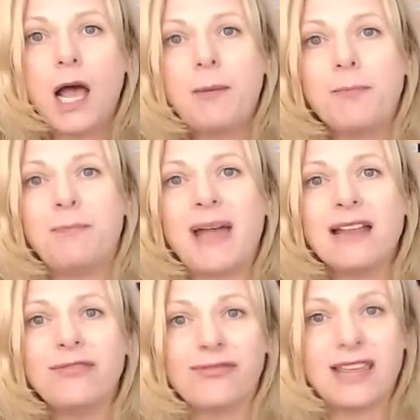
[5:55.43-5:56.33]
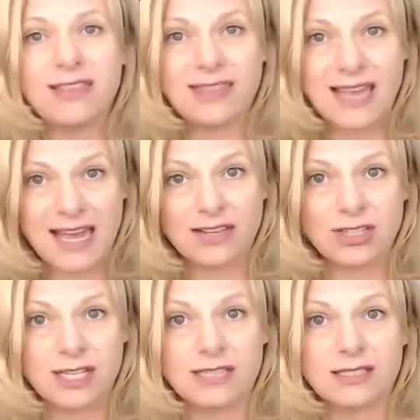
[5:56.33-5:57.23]
Bad faith
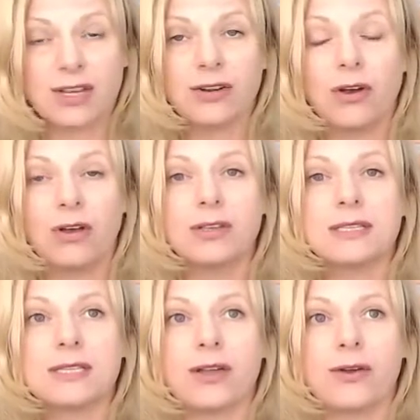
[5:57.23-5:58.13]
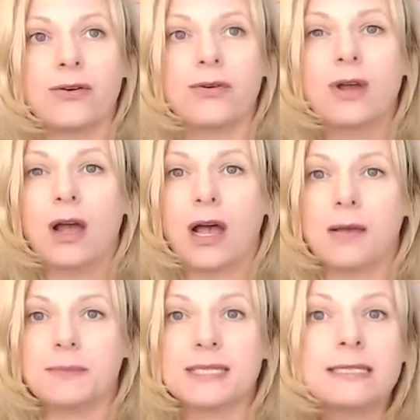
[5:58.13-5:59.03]
actions can also
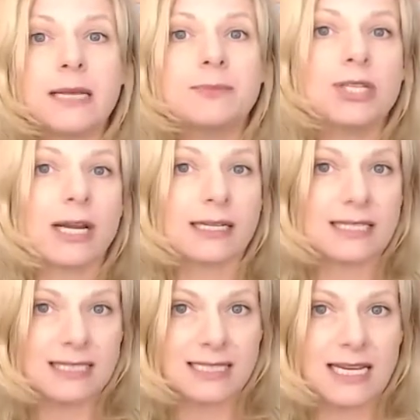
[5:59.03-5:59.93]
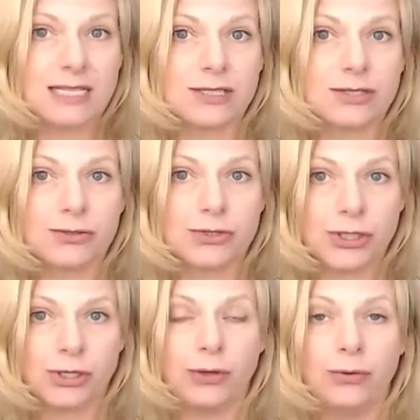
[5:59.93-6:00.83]
subject states
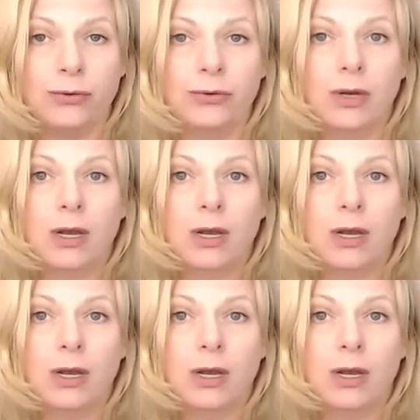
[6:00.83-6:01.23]
to